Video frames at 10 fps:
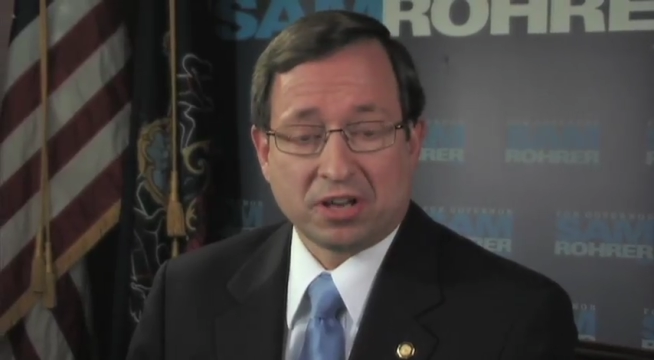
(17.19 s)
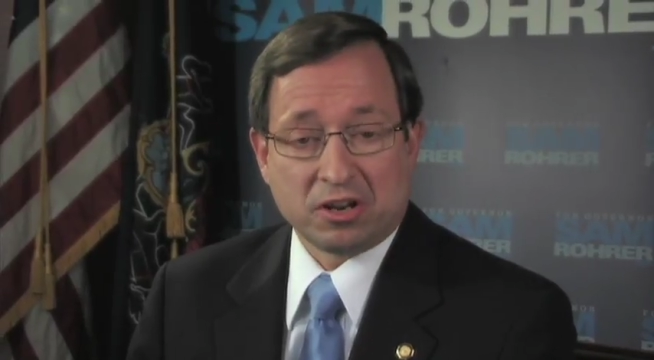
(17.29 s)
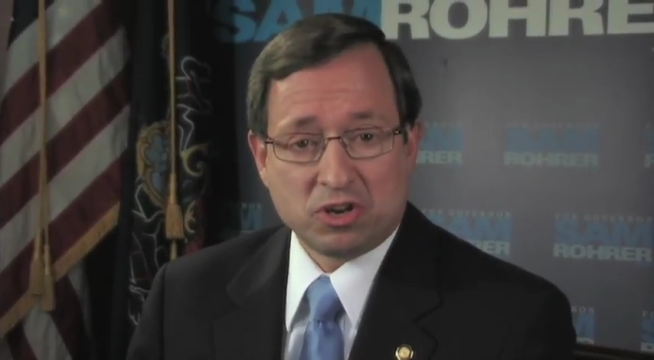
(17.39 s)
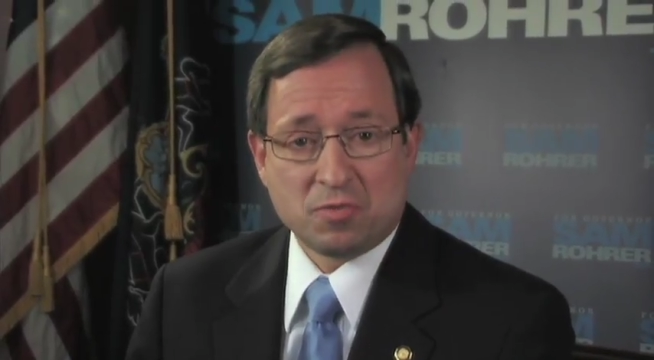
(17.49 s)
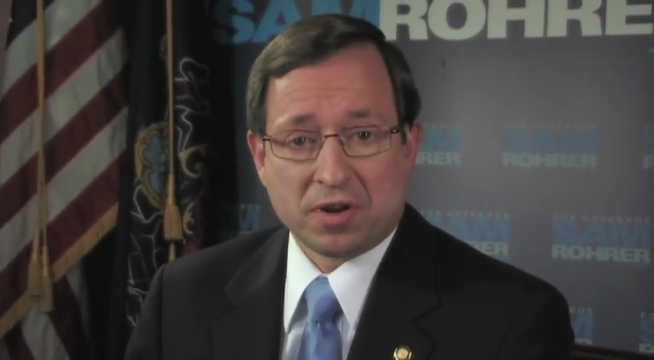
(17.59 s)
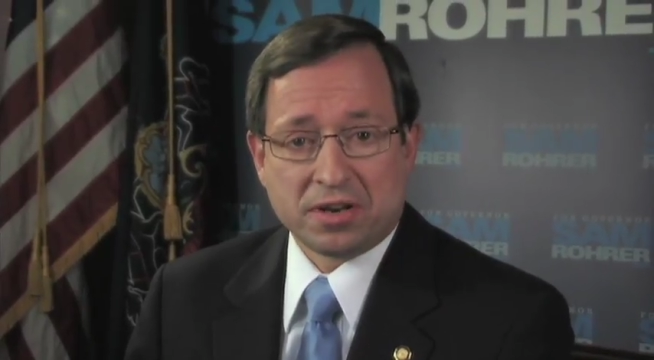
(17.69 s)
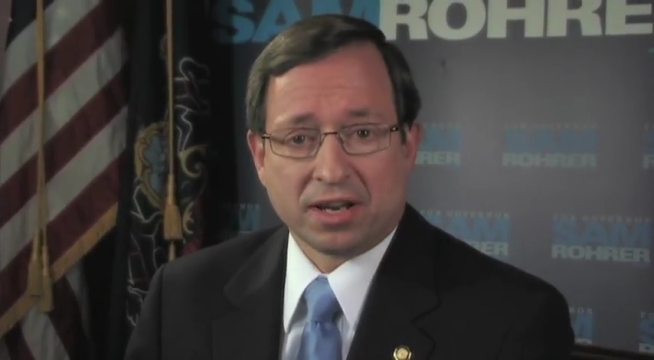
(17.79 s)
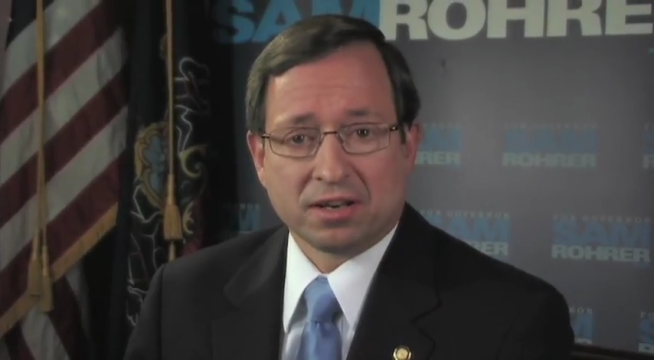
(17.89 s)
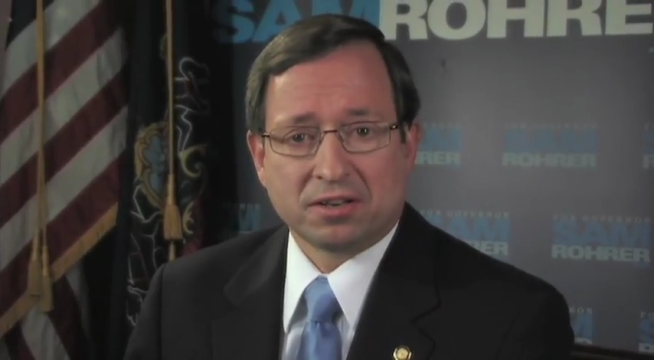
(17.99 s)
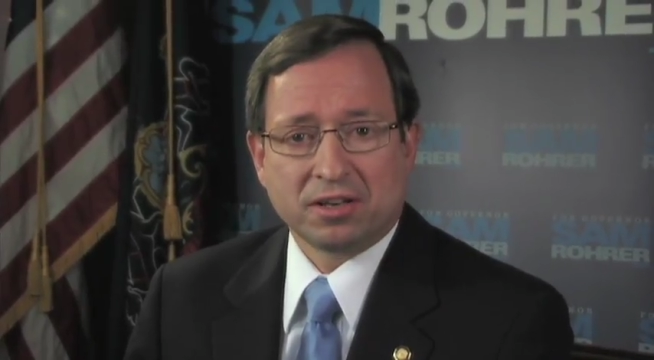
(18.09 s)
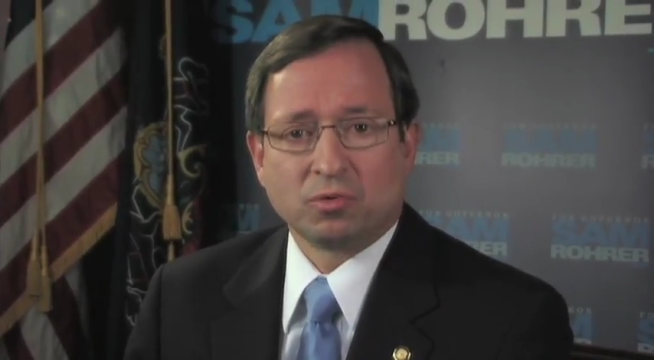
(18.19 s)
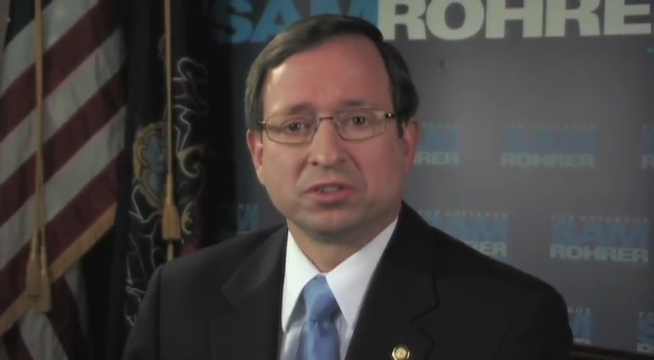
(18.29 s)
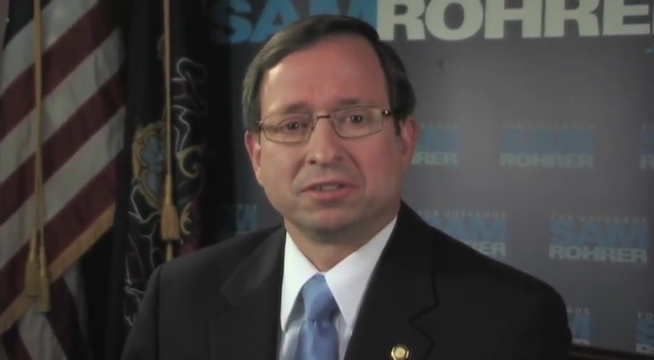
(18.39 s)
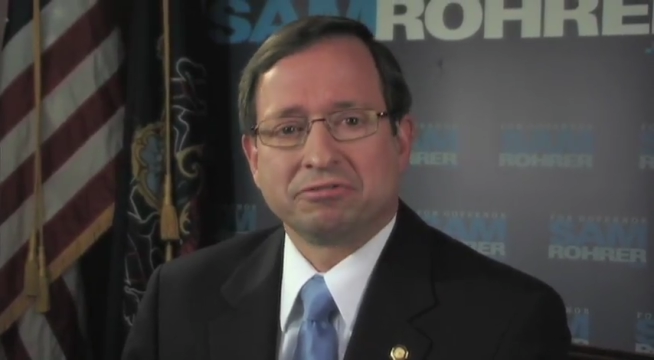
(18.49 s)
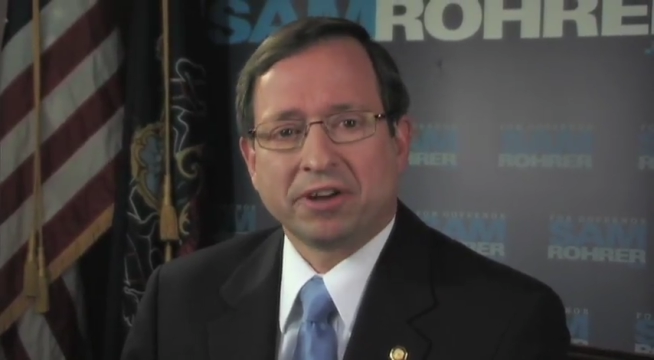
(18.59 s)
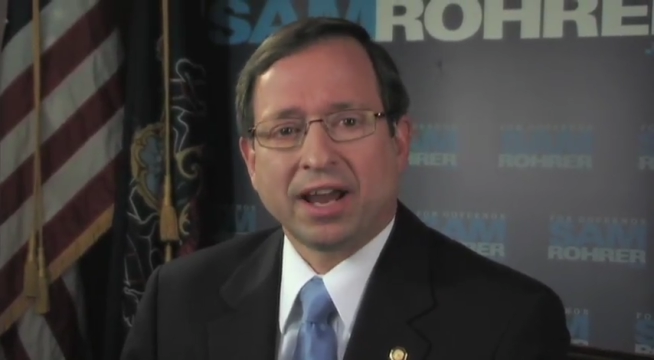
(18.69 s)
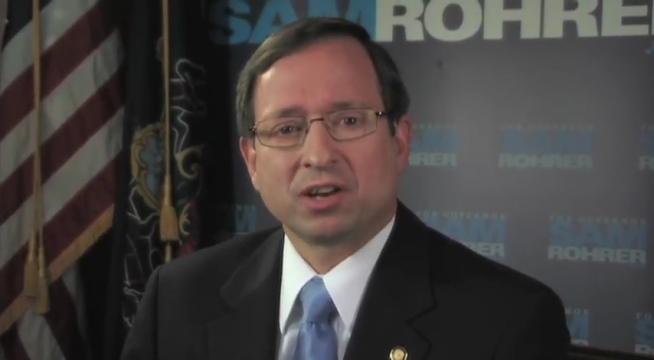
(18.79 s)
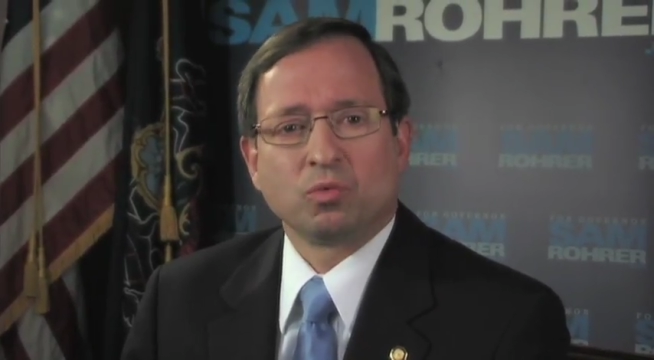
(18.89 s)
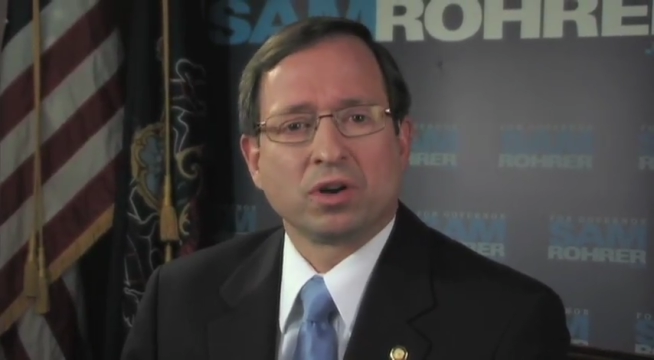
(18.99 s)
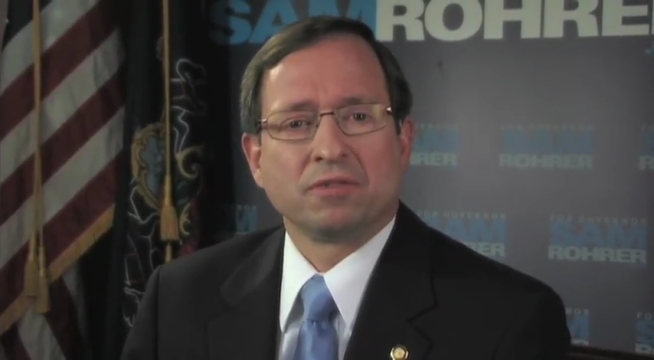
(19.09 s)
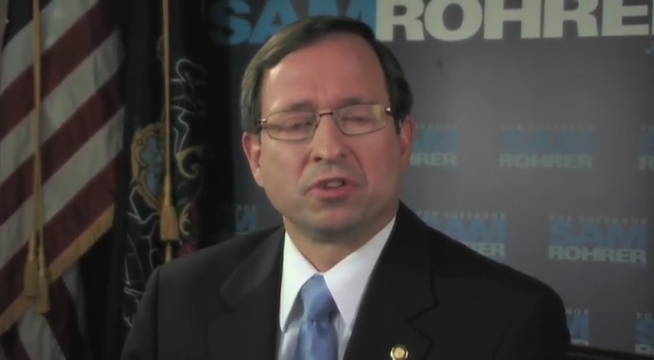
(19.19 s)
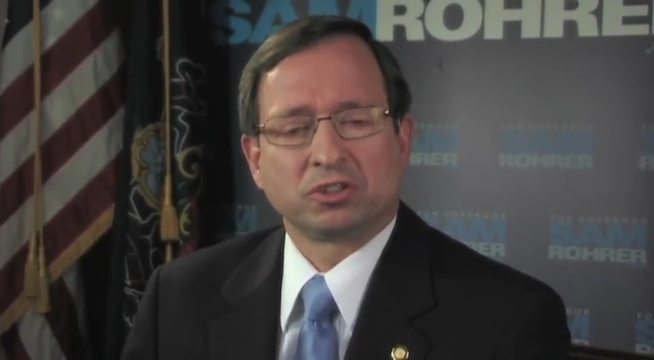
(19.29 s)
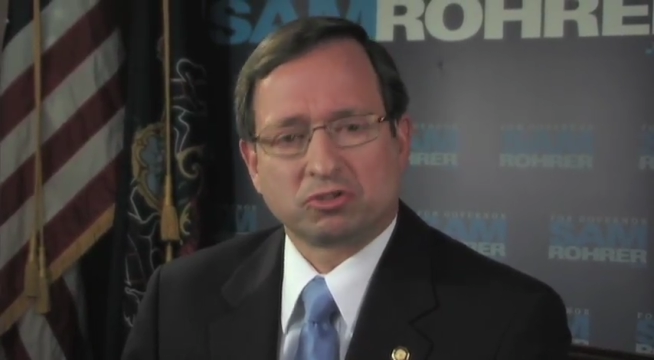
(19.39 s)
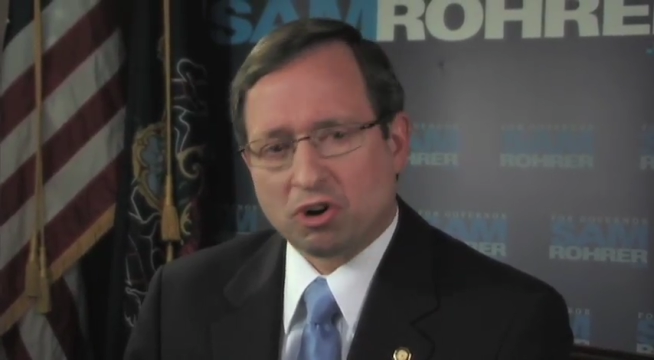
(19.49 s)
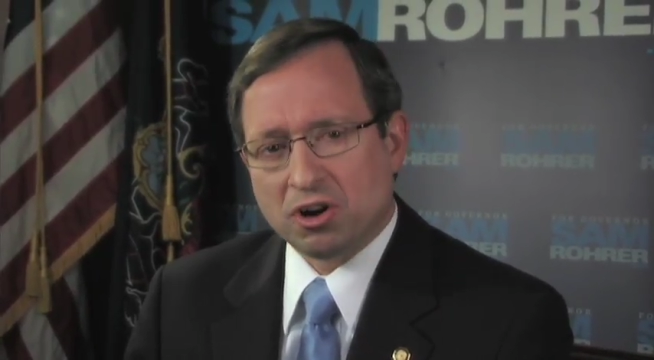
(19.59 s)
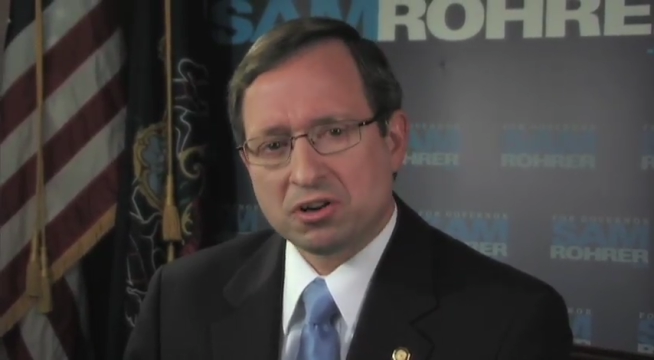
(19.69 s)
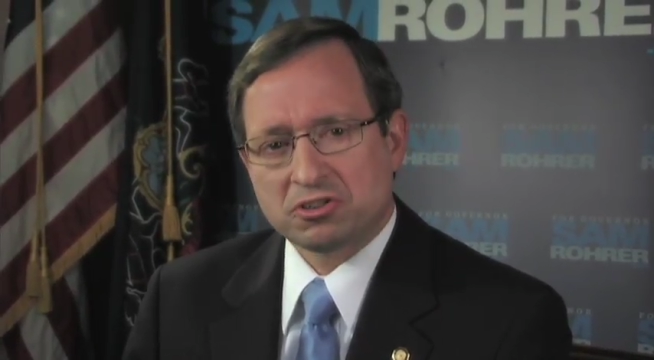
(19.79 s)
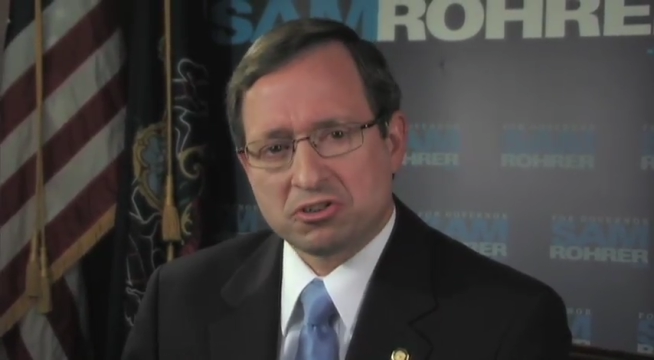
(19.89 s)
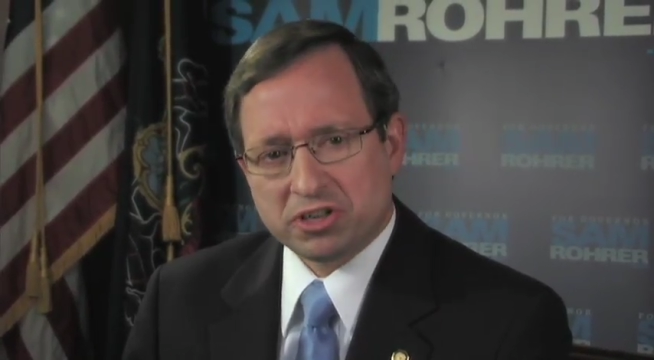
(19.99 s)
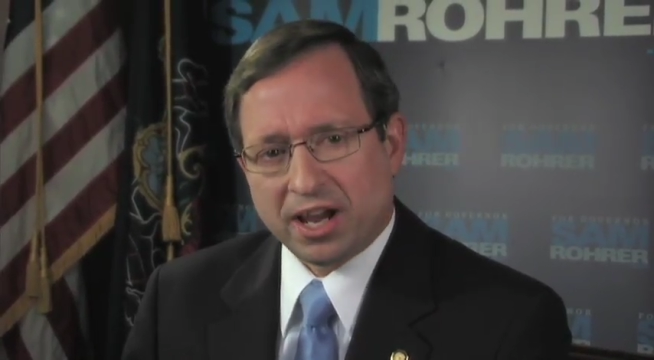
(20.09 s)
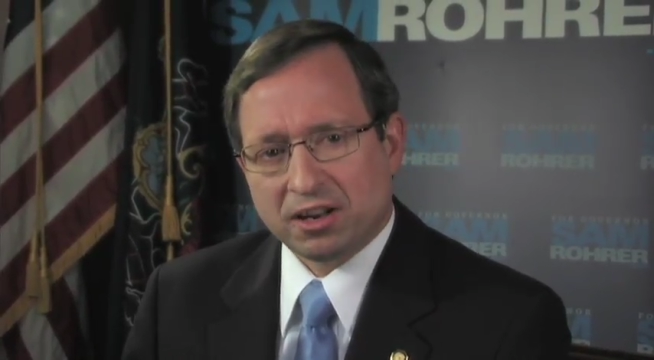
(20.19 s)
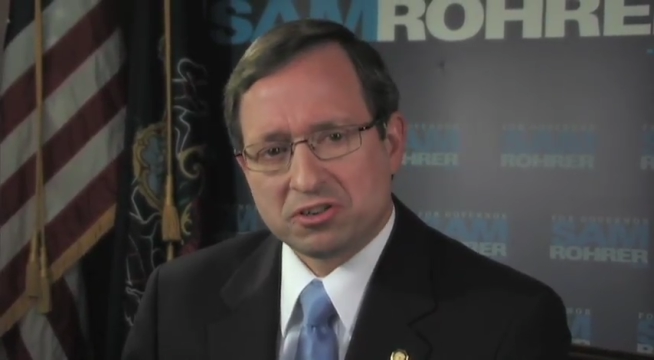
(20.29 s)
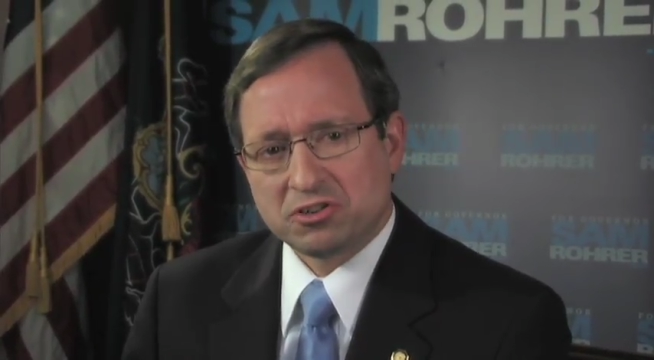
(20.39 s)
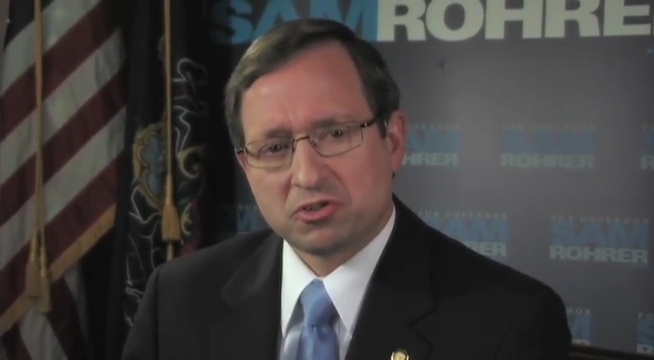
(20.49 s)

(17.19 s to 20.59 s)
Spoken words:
and human dignity was in fact one of the strongest challenges